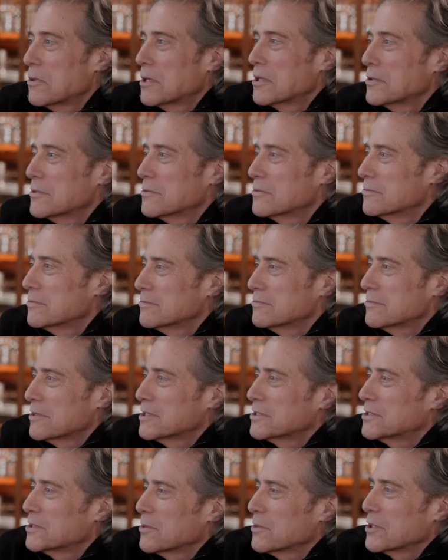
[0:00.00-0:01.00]
uh, what
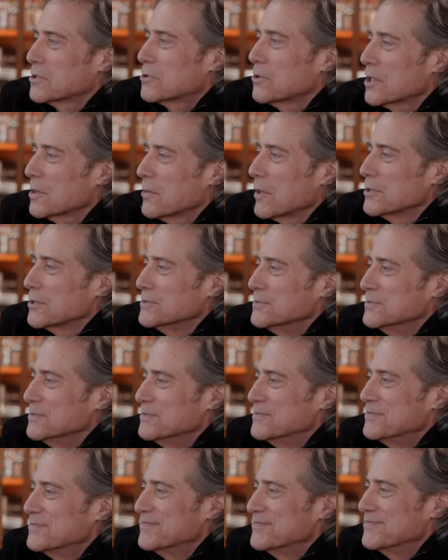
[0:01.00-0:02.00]
did you want to talk about?
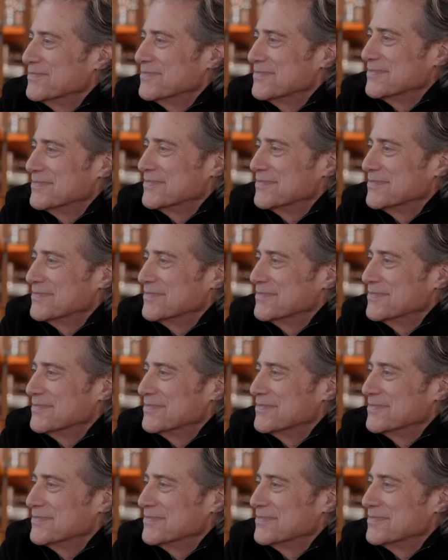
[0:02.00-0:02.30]
Oh,